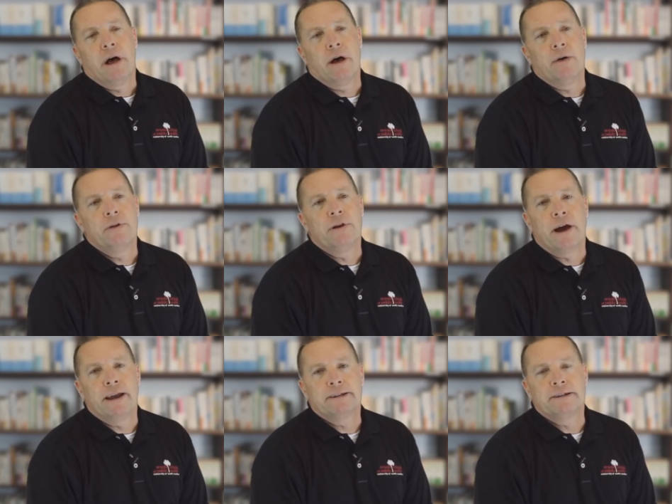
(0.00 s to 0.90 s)
of the
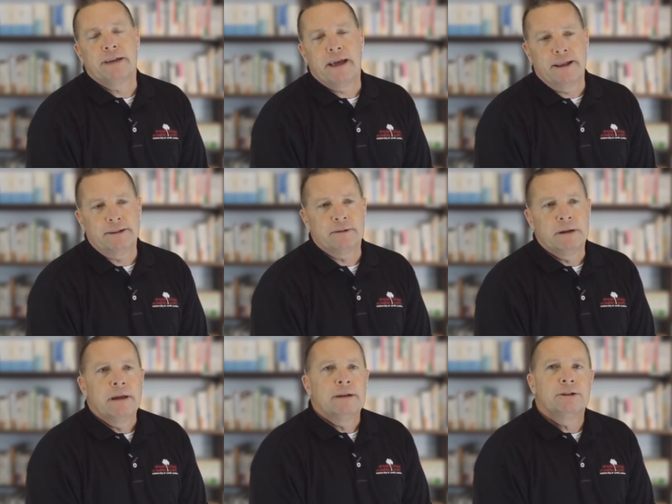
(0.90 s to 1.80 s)
United States
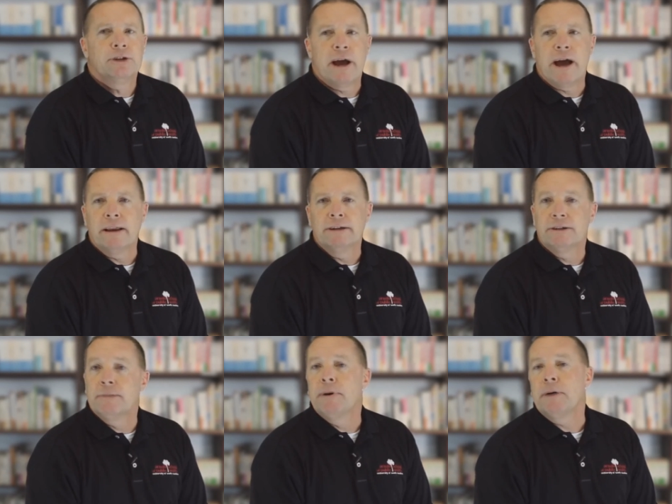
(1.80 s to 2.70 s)

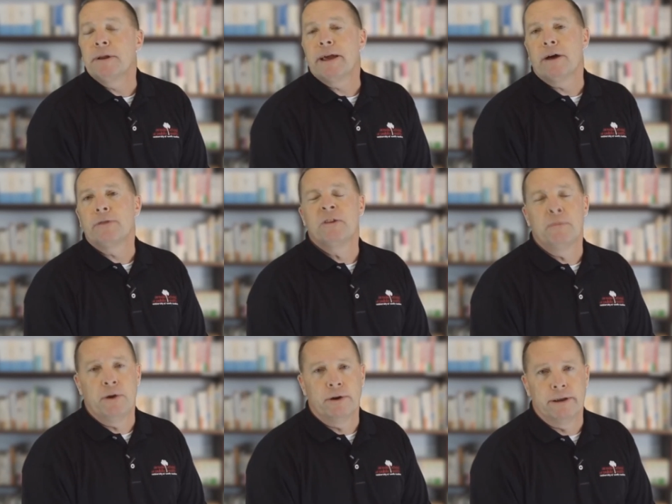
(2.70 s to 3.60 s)
challenged the public health
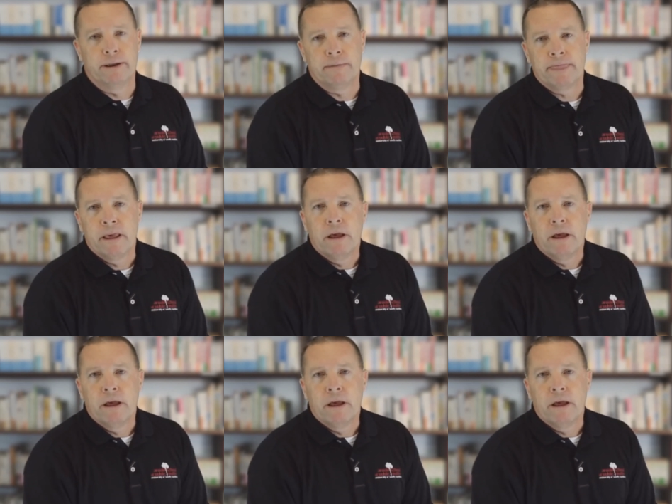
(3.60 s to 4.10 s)
community